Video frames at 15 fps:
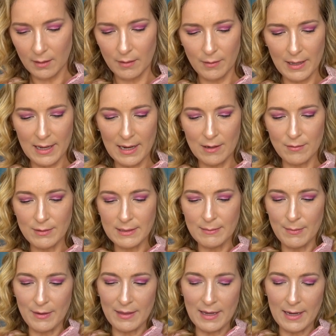Okay, I don't
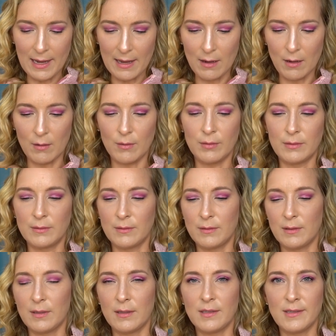smell that yet. Oh,
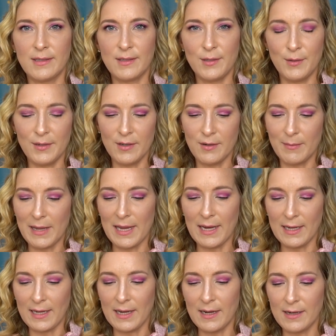I just tooted on my
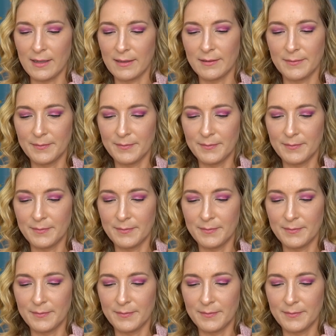hand here.